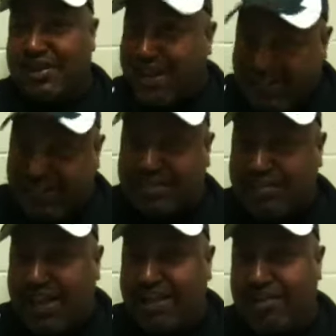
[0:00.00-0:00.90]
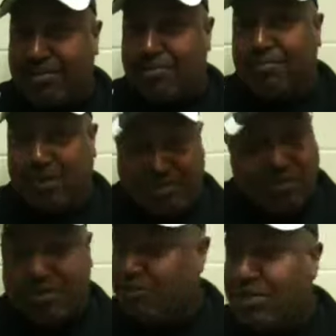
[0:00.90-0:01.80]
And they get excited. But
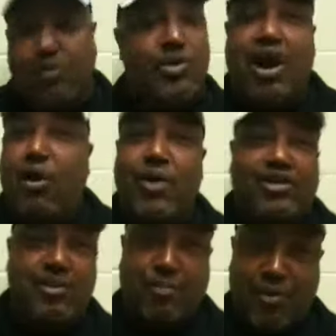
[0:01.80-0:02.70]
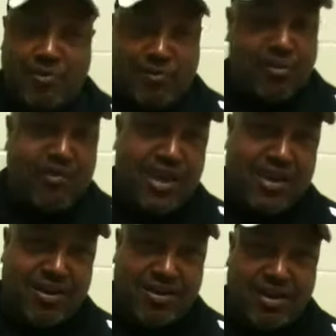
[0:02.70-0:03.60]
we always can
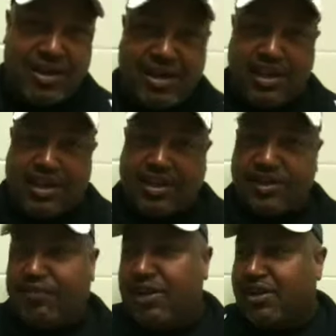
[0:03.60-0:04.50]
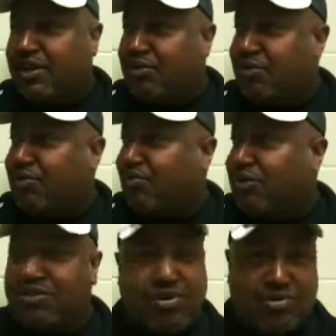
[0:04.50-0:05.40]
prevail. Defensively,
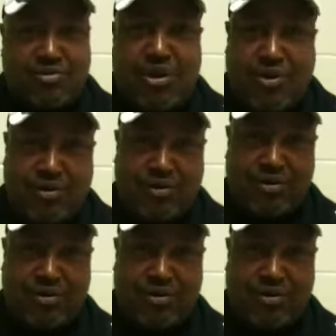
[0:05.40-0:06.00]
we so strong.